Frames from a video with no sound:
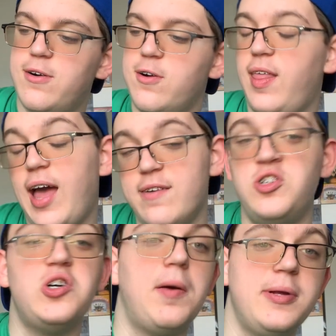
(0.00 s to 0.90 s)
or the F
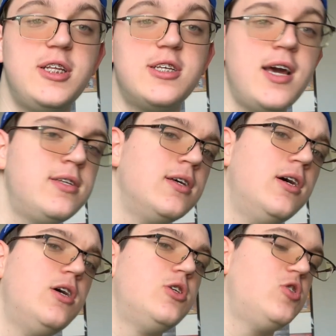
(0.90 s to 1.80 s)
sharp in this case.
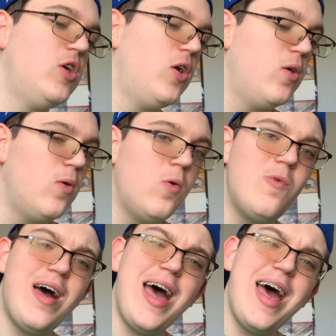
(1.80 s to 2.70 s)
So
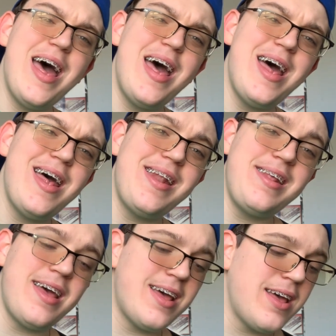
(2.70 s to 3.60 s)

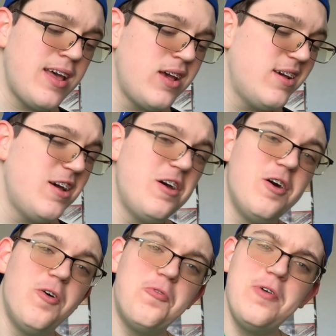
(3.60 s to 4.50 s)
when
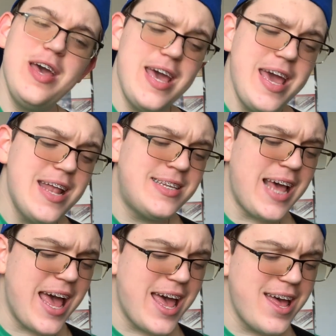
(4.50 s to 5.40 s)
we
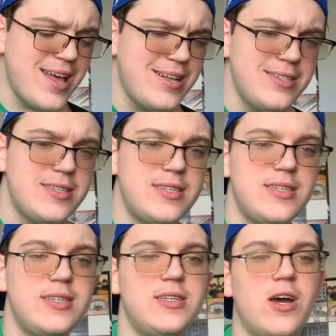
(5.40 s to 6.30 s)
dance,
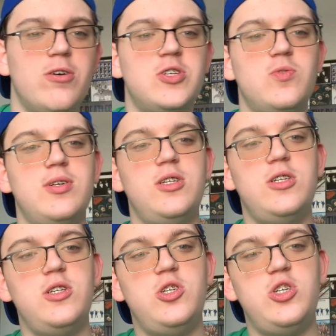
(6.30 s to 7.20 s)
goes to a
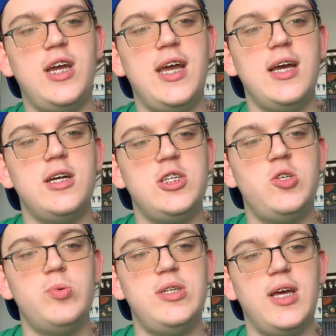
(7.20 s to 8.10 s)
G to
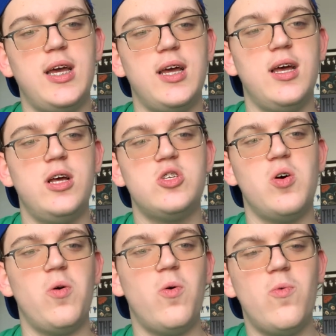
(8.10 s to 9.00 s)
a D.
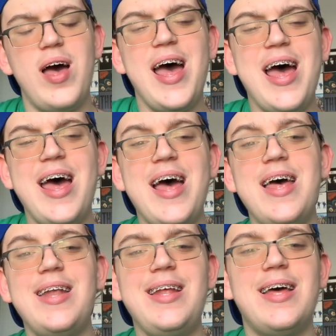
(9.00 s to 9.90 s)
So
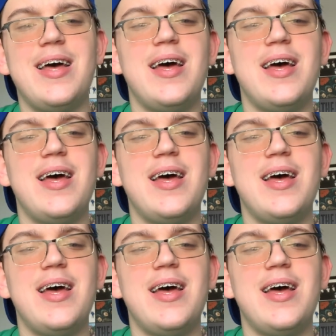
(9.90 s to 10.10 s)
when